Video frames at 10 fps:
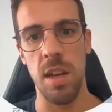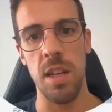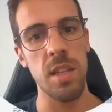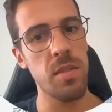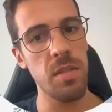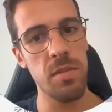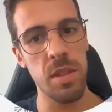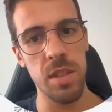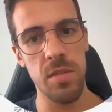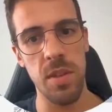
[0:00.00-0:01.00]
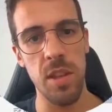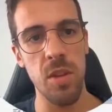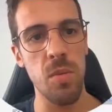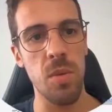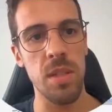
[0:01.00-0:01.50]
And if this
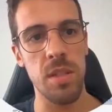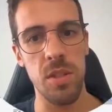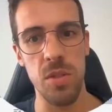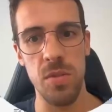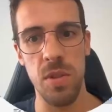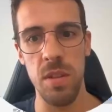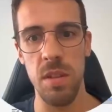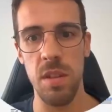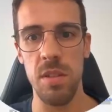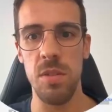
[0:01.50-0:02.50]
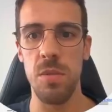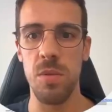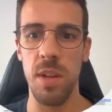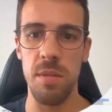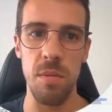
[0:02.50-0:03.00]
video was useful,
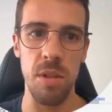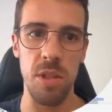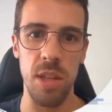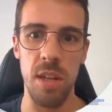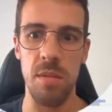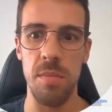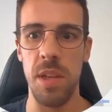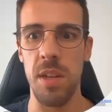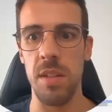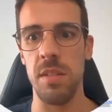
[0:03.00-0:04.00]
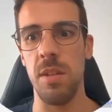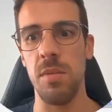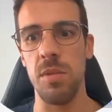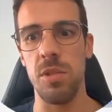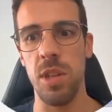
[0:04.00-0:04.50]
subscribe to the channel because I
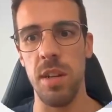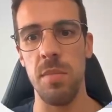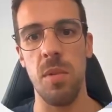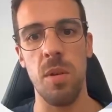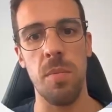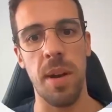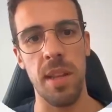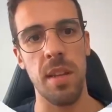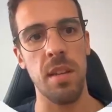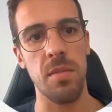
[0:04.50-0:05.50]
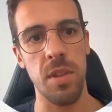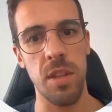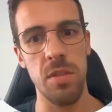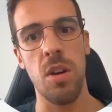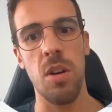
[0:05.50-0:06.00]
will sharing more practical
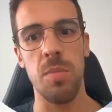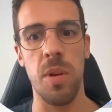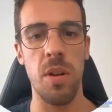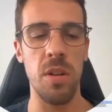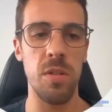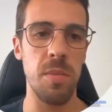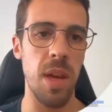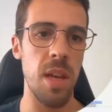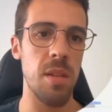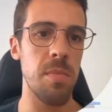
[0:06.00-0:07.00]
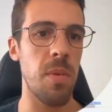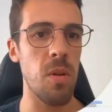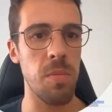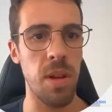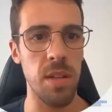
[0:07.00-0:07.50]
videos on Power Automate,
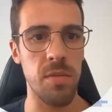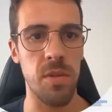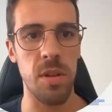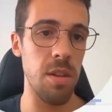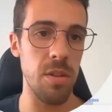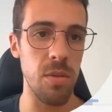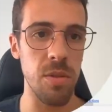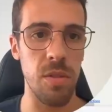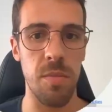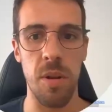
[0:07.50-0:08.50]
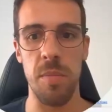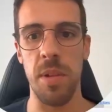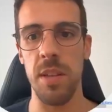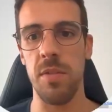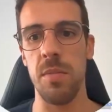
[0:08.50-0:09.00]
Power Platform, tools of Power
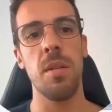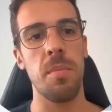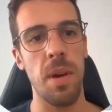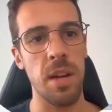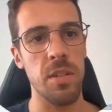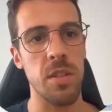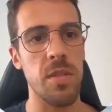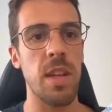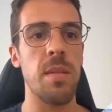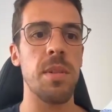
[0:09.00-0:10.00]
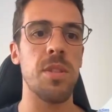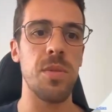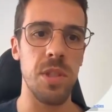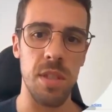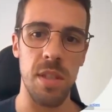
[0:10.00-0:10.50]
Platform, Microsoft Dynamics
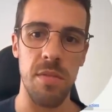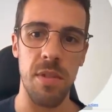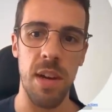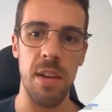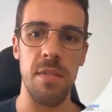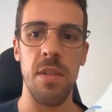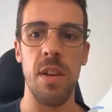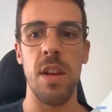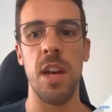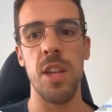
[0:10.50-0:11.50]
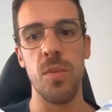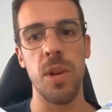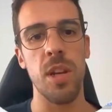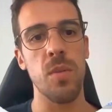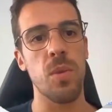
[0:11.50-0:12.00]
365, and
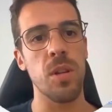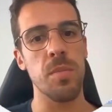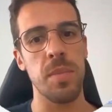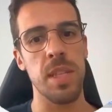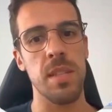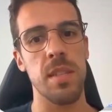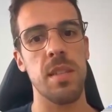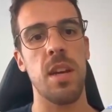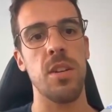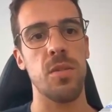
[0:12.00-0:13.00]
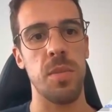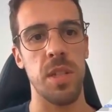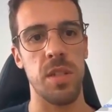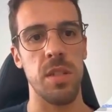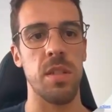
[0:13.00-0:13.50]
real-world business
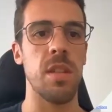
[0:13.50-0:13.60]
automation.